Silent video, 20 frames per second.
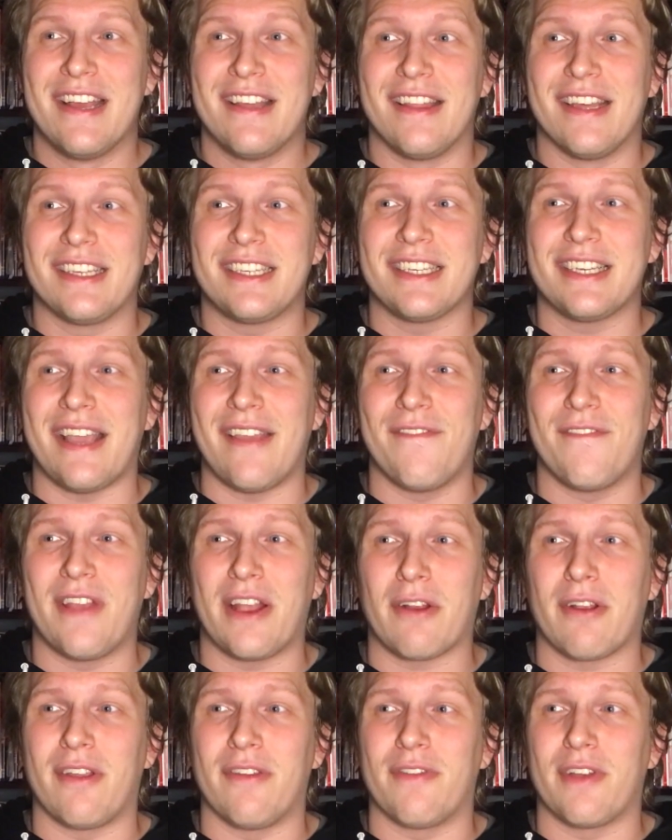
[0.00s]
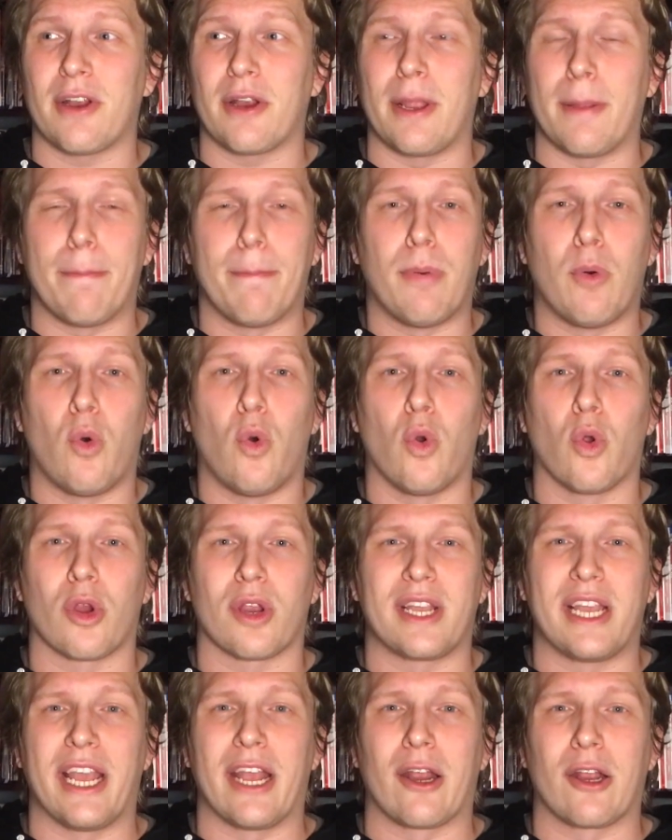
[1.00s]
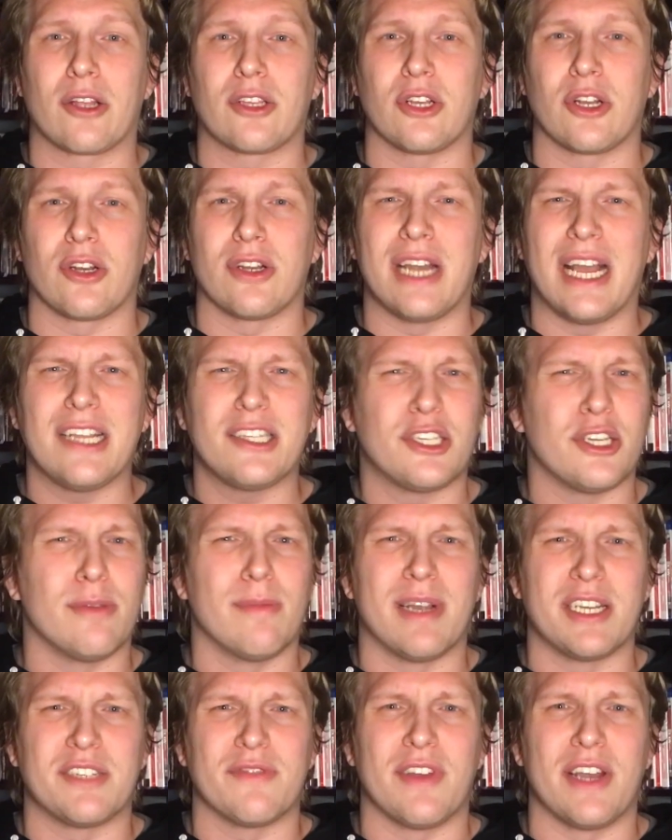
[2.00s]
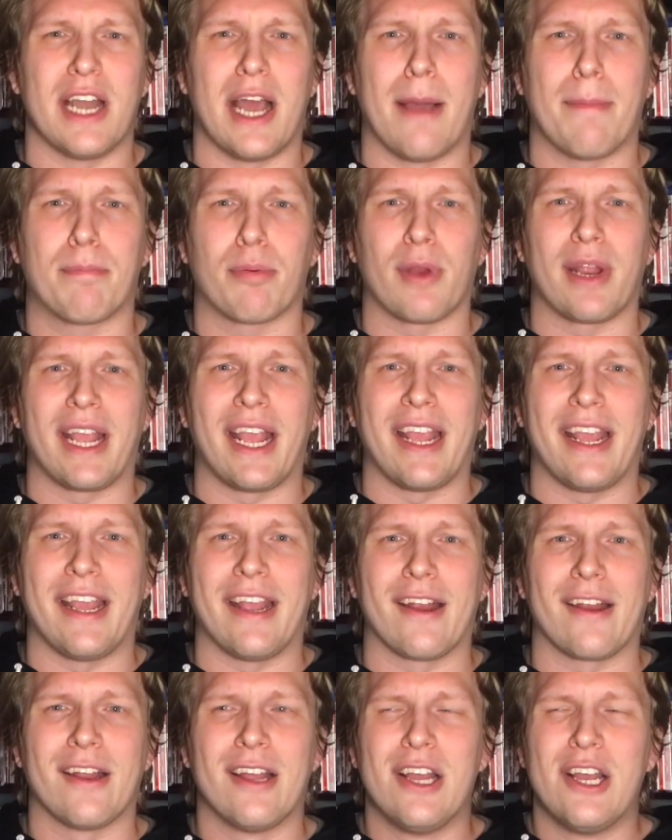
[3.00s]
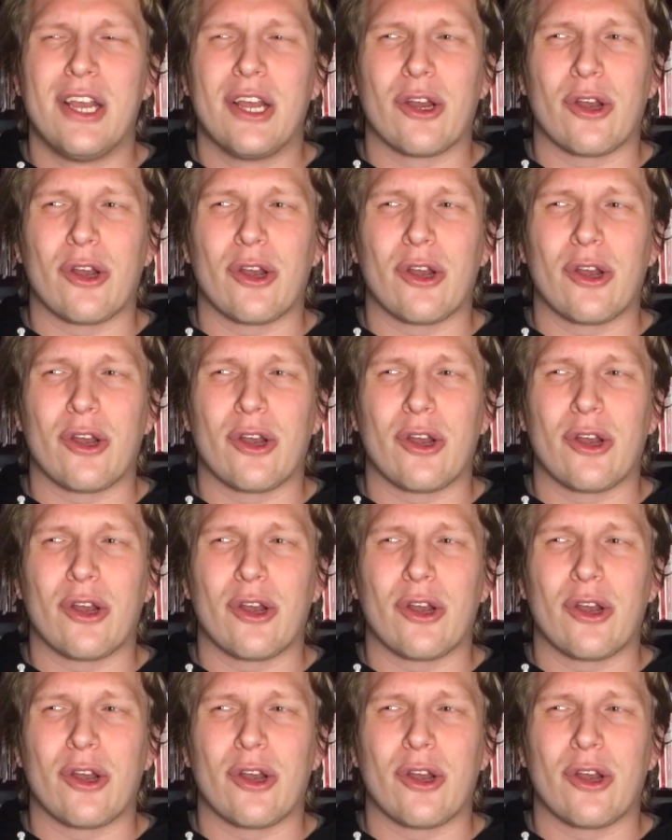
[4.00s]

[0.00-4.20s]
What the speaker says: This is a very, very poor character. Not too much of an upbringing here.